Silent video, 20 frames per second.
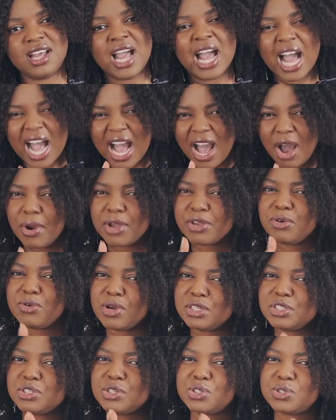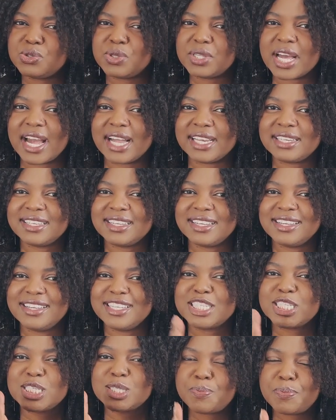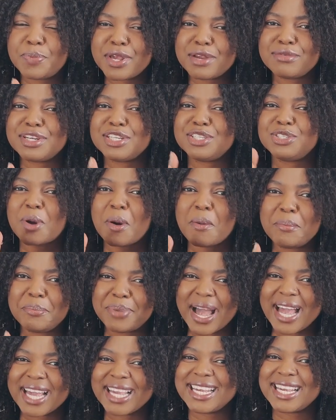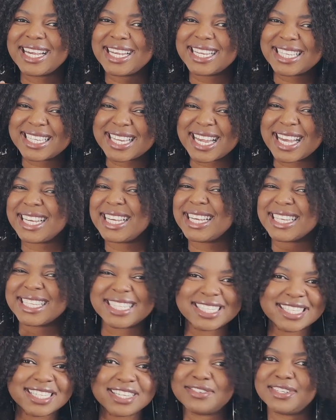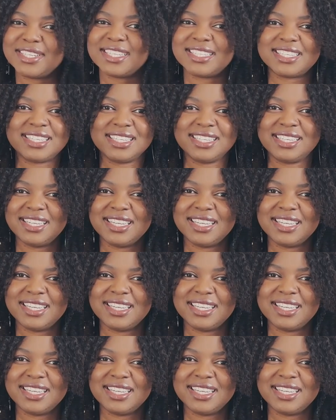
How are you going to do that? Spiritual backing, take it seriously.